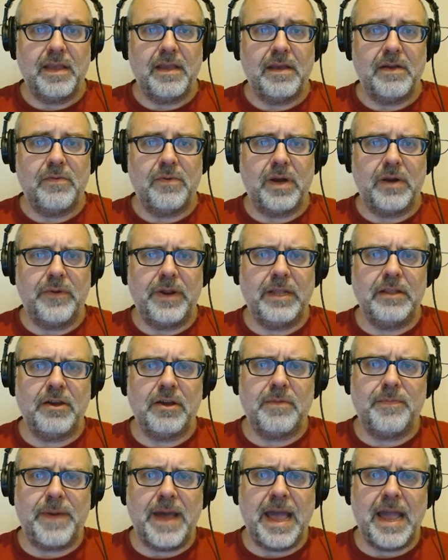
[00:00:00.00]
When we
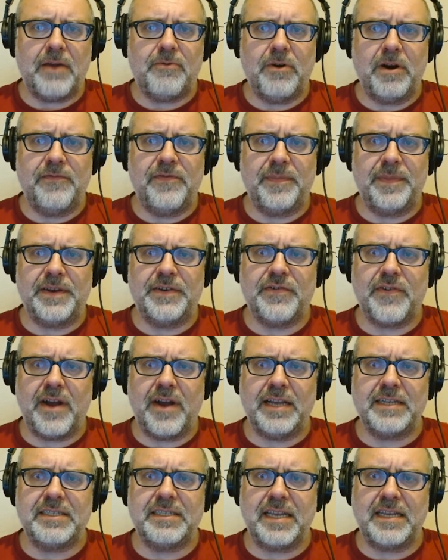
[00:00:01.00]
look backward from the
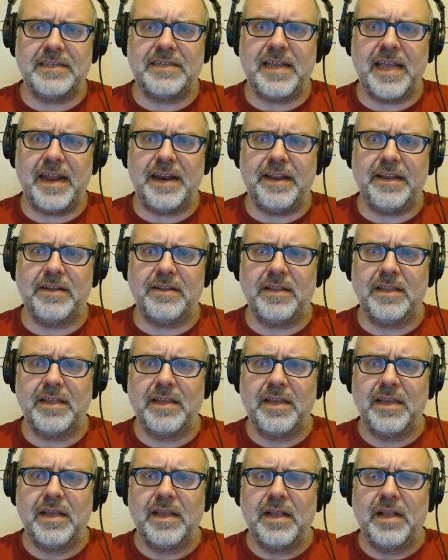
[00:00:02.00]
tricentennial,
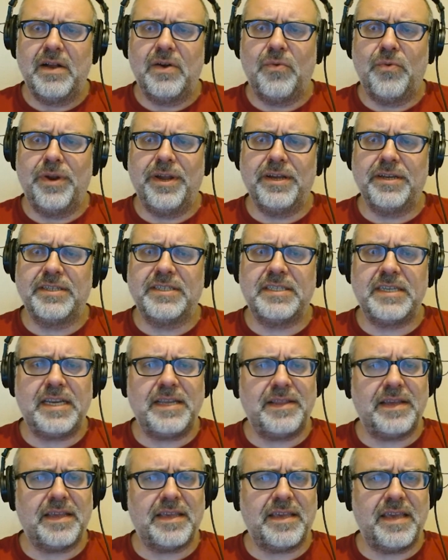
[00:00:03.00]
we'll see
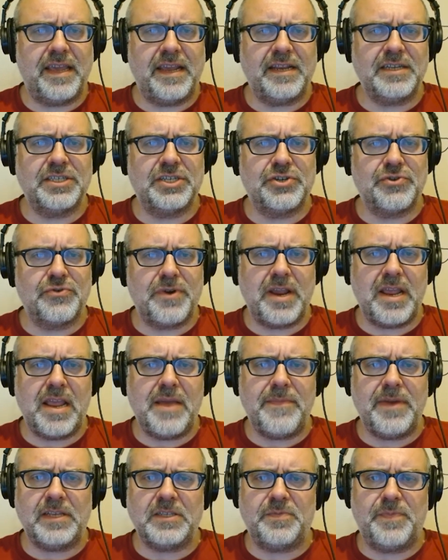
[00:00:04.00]
that King's
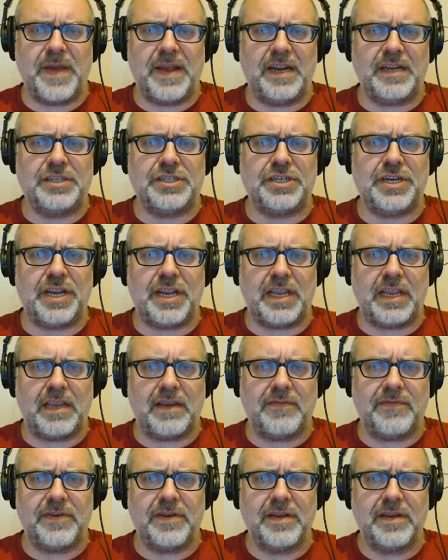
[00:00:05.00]
dream has been
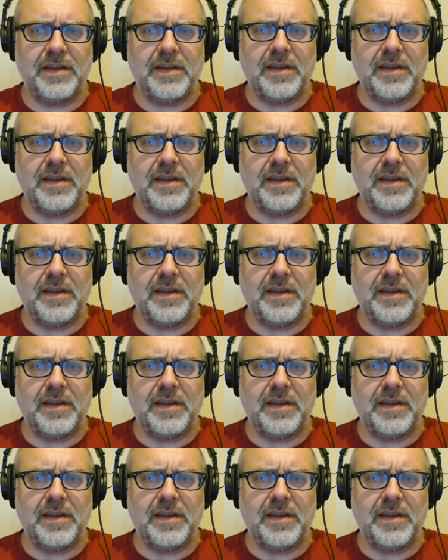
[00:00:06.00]
achieved.